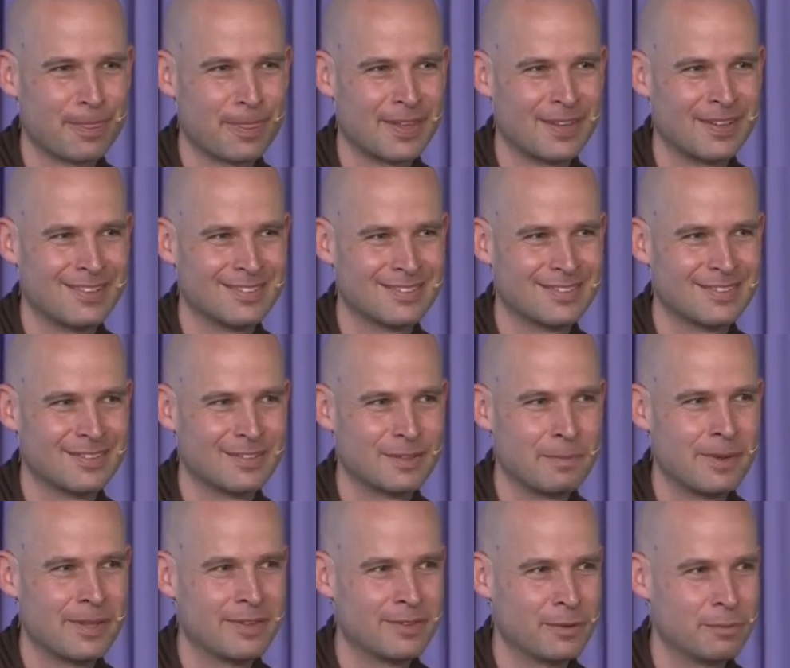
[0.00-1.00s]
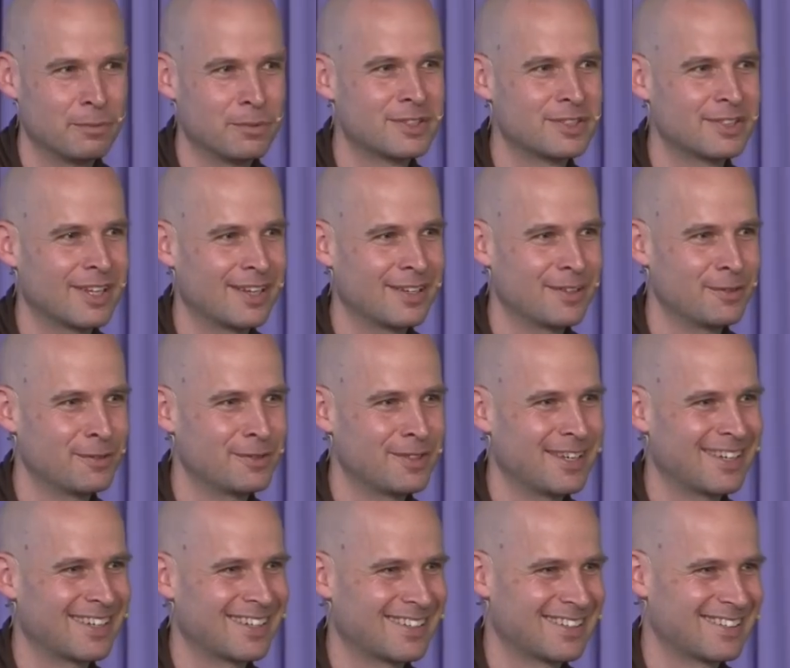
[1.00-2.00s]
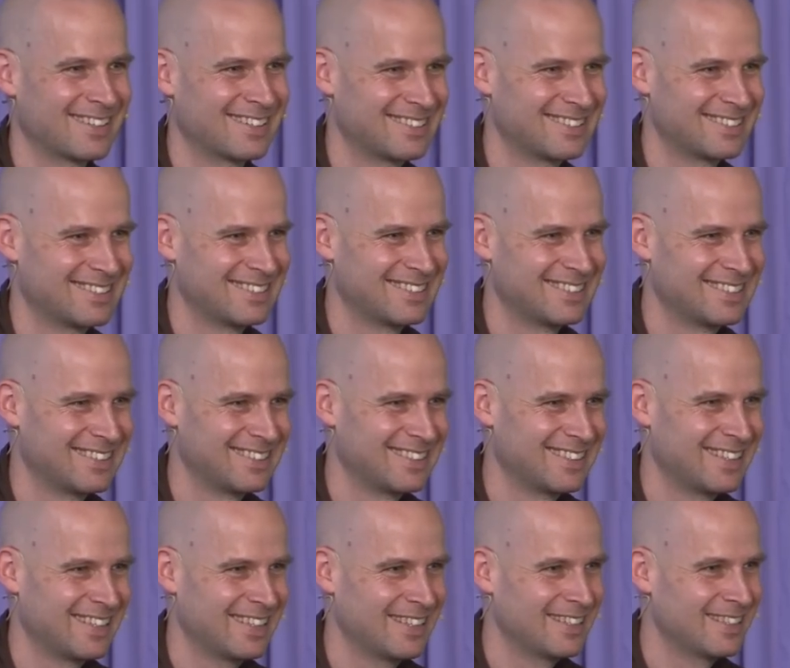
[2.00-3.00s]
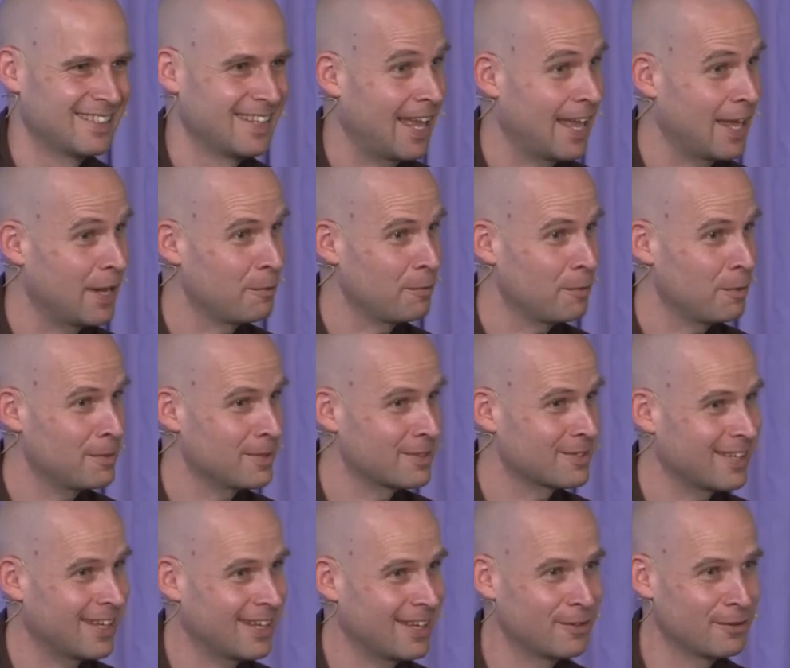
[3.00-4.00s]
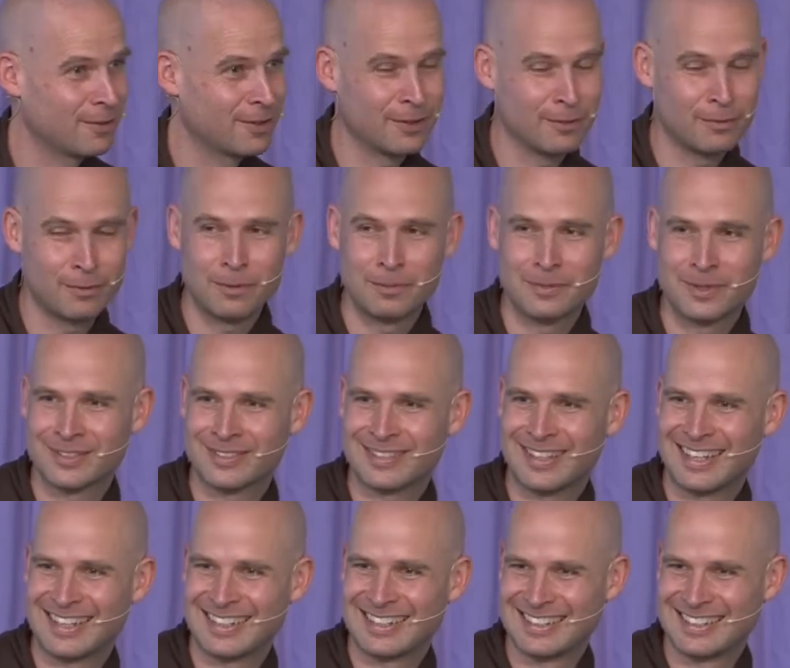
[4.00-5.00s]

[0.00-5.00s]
It depends on which side you take. The anaerobic side or the aerobic side.